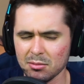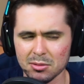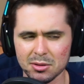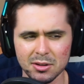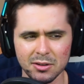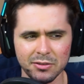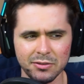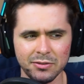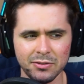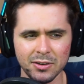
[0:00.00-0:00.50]

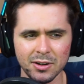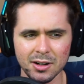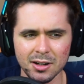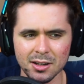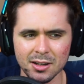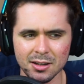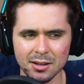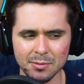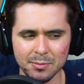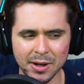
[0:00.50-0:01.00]
The
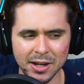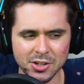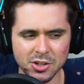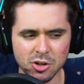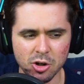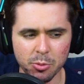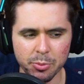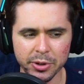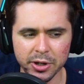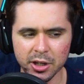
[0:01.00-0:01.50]
fuck?
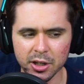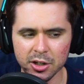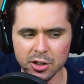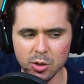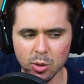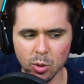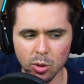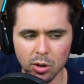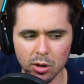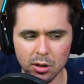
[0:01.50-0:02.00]
Imagine opening a
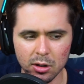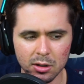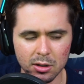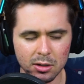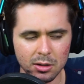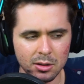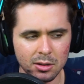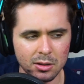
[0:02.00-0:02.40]
door